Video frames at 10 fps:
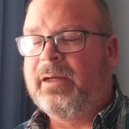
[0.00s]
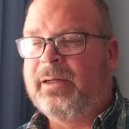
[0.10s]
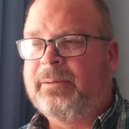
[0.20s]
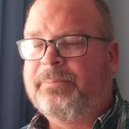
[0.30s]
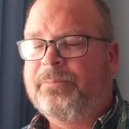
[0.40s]

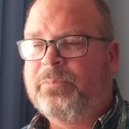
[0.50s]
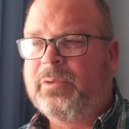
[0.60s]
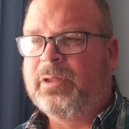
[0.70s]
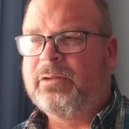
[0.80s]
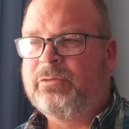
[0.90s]
Um,
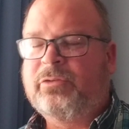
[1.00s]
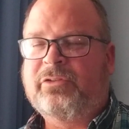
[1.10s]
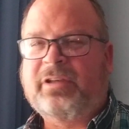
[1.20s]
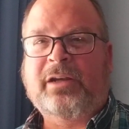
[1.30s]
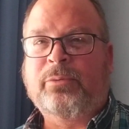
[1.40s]
we
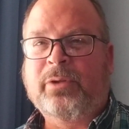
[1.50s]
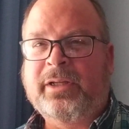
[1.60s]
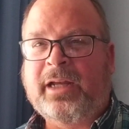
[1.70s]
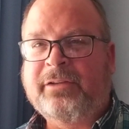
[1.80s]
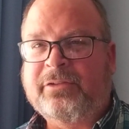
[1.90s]
just had a
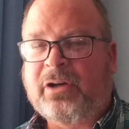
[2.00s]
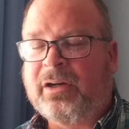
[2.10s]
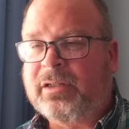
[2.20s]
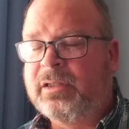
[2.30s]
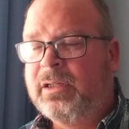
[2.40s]
really nice
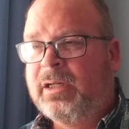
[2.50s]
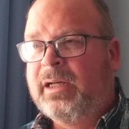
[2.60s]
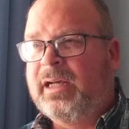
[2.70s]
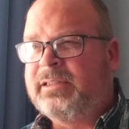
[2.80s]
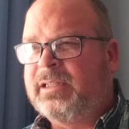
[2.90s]
talk,
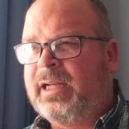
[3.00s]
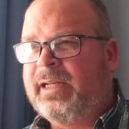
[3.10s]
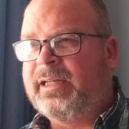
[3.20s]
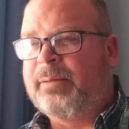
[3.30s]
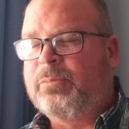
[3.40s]
and
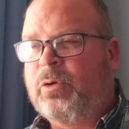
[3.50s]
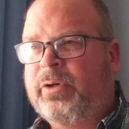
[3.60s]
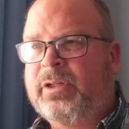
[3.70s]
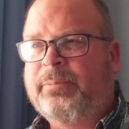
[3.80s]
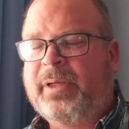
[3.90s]
tonight I'm
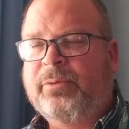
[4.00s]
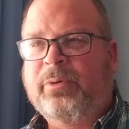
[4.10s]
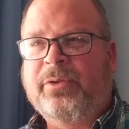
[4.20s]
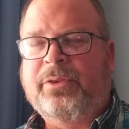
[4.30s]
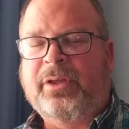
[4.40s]
going to meet
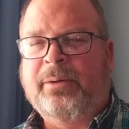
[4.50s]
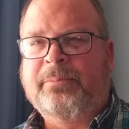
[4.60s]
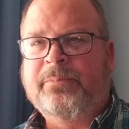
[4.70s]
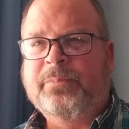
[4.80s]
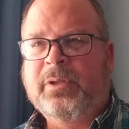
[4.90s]
with
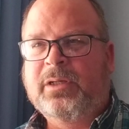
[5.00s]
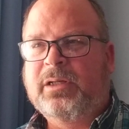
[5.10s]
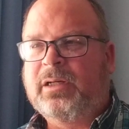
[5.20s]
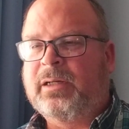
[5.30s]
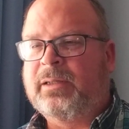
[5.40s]
um,
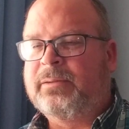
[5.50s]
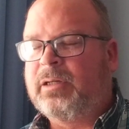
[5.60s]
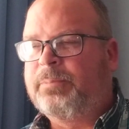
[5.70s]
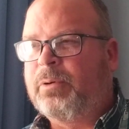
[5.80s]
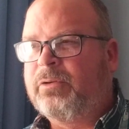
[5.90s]
a,
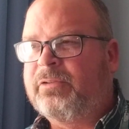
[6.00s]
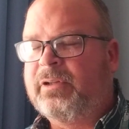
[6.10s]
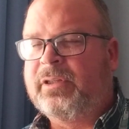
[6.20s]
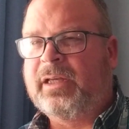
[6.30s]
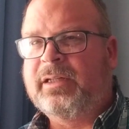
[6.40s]
a
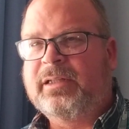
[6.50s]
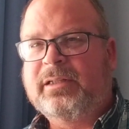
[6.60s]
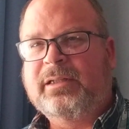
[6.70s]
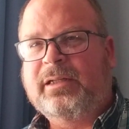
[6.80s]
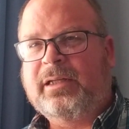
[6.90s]
person that
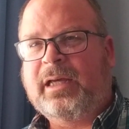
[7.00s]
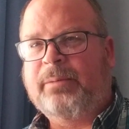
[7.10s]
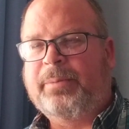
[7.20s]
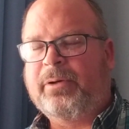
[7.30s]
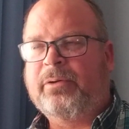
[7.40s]
had
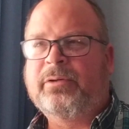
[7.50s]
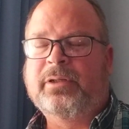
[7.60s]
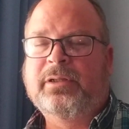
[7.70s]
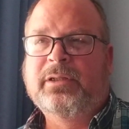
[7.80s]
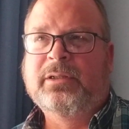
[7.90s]
appeared
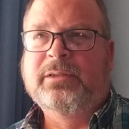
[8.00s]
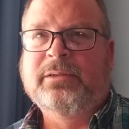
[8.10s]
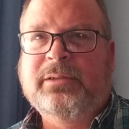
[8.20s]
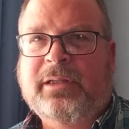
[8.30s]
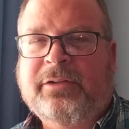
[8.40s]

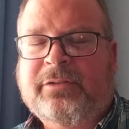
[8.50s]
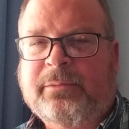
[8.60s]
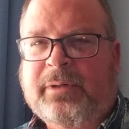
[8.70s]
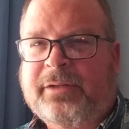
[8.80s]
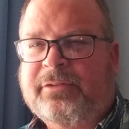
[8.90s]
in
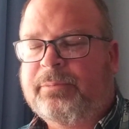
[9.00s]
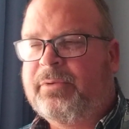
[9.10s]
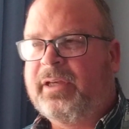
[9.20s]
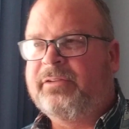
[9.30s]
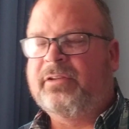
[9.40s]
some on some
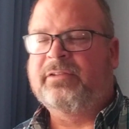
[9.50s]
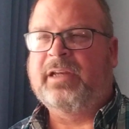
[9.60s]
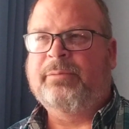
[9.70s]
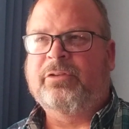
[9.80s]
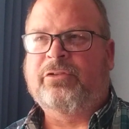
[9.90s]
things. His
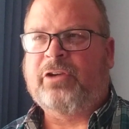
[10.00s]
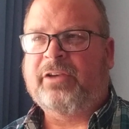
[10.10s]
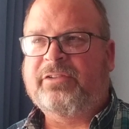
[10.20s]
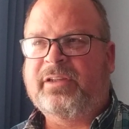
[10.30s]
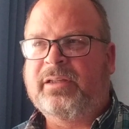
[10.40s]
name is
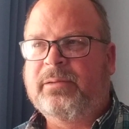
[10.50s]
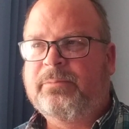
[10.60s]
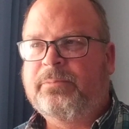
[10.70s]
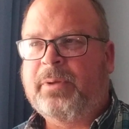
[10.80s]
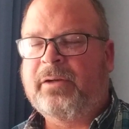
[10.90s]
Jesse
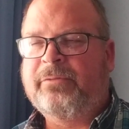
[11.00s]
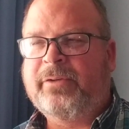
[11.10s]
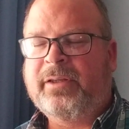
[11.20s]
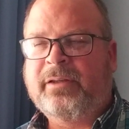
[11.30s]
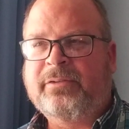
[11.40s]

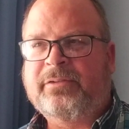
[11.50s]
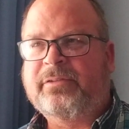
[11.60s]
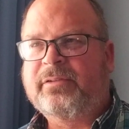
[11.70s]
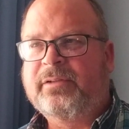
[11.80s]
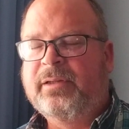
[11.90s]

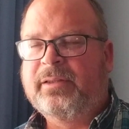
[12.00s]
Benavides.